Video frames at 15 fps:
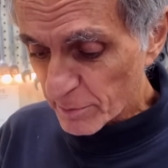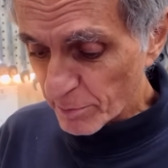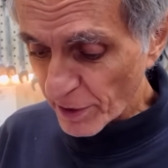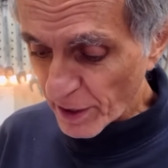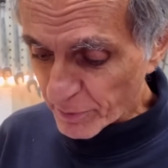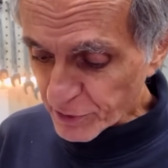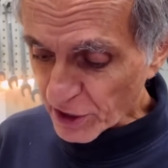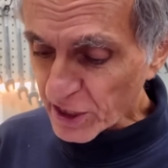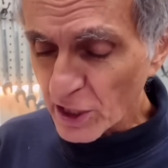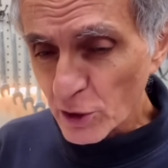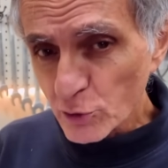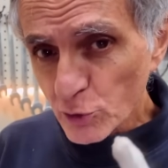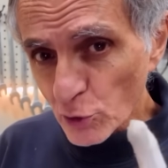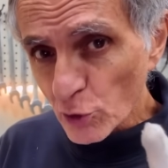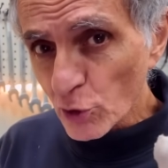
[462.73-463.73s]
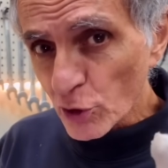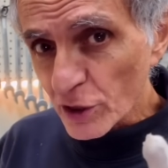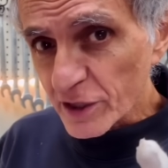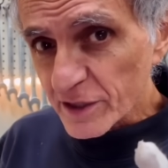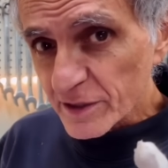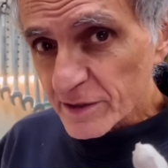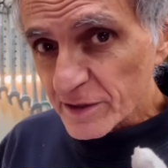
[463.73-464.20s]
But I'm taking a good
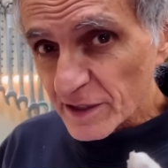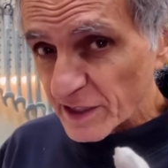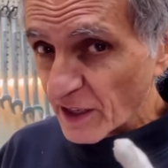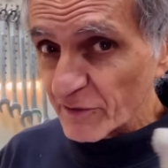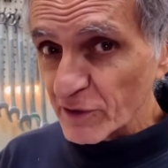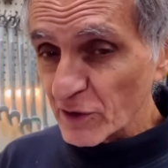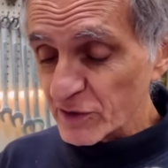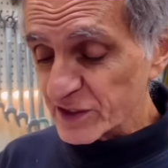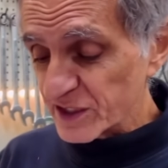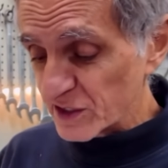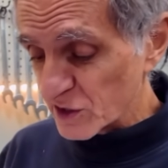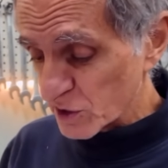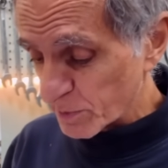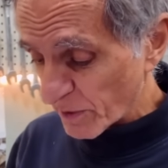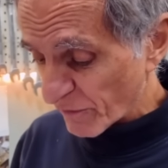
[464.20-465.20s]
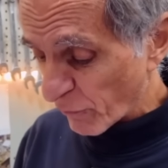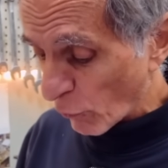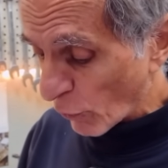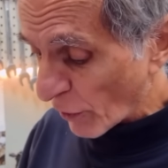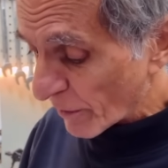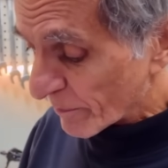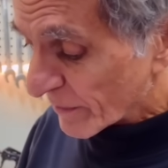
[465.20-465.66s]
look, and I've never seen this
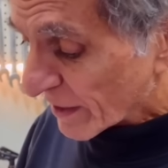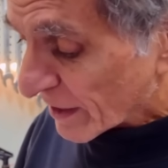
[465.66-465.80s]
before.